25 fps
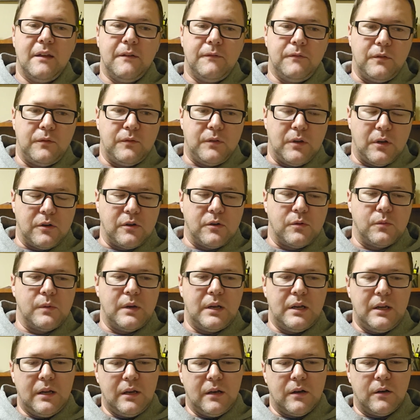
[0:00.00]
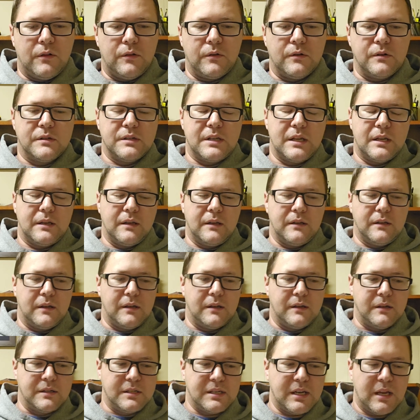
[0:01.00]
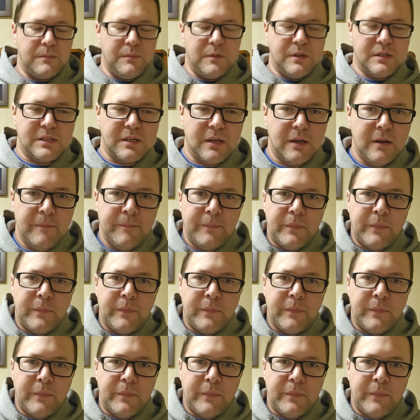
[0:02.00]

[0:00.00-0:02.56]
if you've done your reading and other assignments,